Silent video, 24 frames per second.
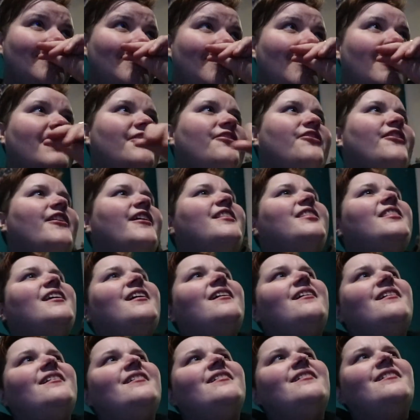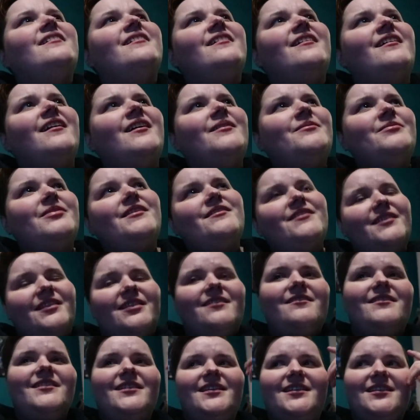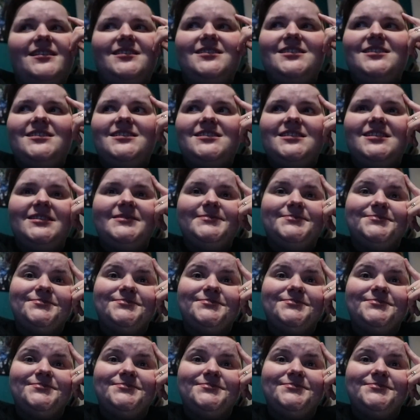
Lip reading: I find that I'm very, very just,